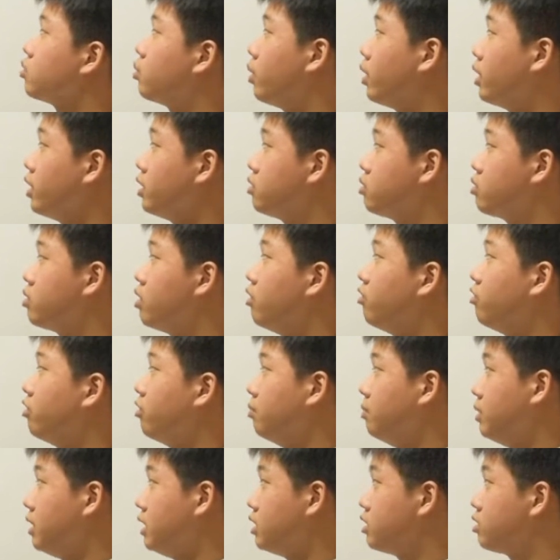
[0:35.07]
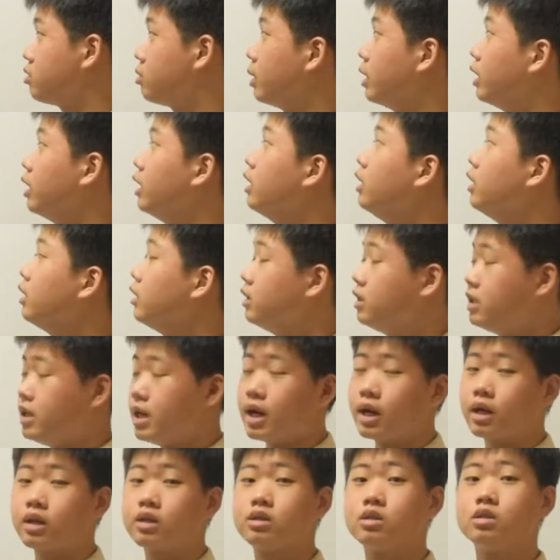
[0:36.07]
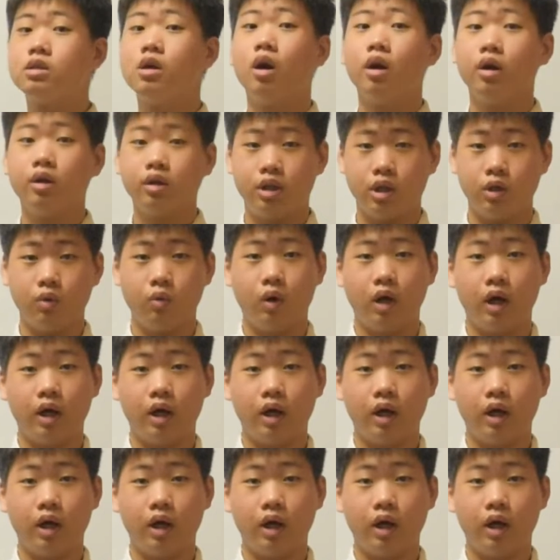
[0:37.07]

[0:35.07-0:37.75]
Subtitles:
y squared over b squared dx dy.